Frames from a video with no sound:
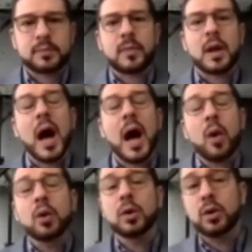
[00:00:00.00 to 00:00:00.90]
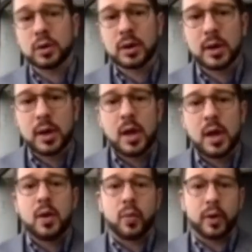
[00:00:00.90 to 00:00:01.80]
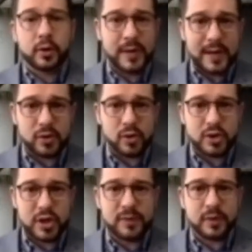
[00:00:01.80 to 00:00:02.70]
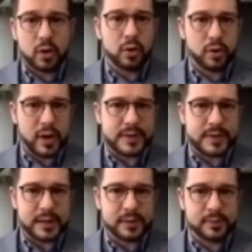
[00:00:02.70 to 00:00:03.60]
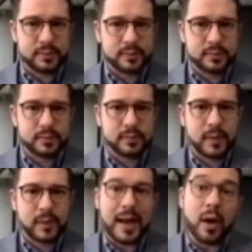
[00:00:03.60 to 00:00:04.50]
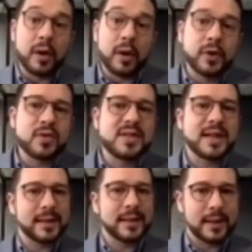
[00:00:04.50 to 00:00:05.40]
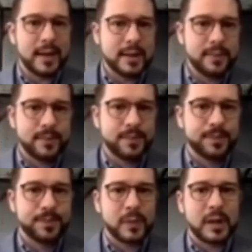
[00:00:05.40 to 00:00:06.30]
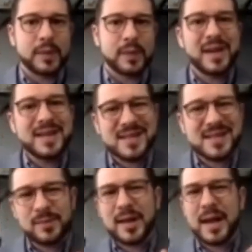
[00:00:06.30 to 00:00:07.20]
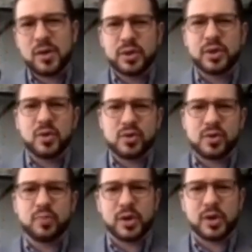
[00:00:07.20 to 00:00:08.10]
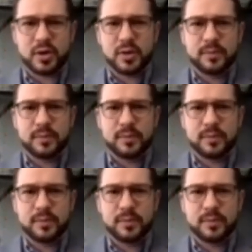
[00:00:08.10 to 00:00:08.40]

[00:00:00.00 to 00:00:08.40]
How long will you take to achieve the goal you have set? Now, if you don't set a deadline, it may seem like you reduce the pressure,